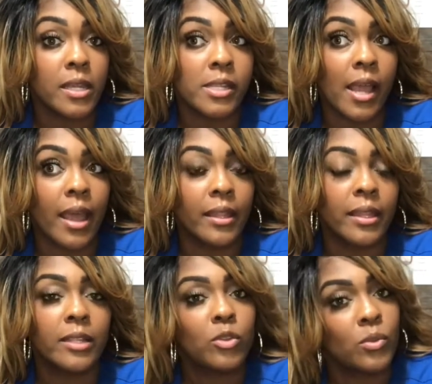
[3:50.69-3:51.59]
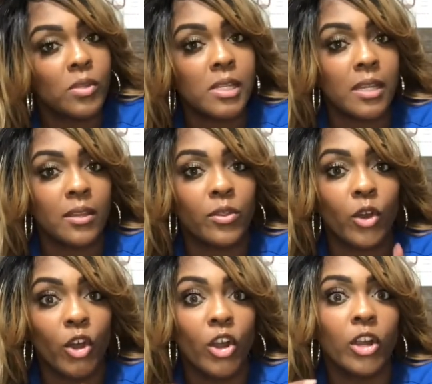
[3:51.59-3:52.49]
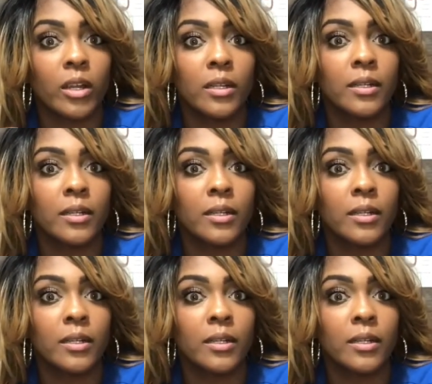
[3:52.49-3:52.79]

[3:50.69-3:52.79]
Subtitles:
I like to see the heart